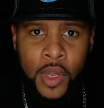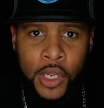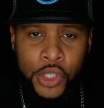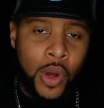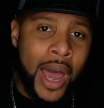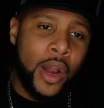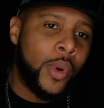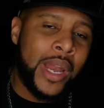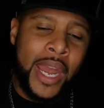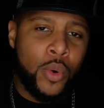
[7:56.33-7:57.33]
So I don't
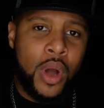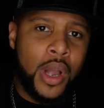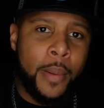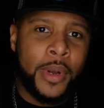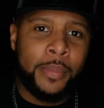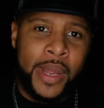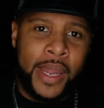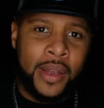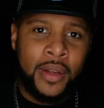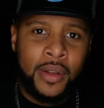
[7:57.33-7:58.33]
want anyone coming to
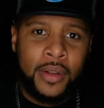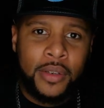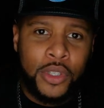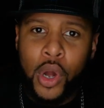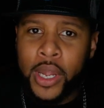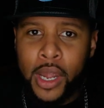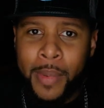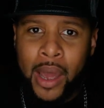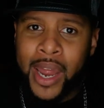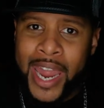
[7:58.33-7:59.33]
me talking
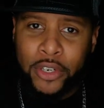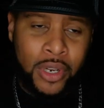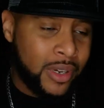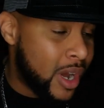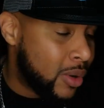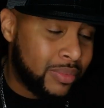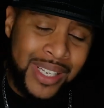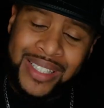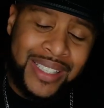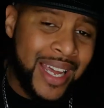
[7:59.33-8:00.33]
about hatred. No,
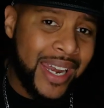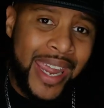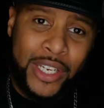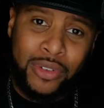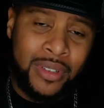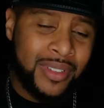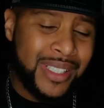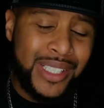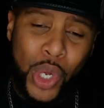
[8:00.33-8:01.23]
this is not hatred. This is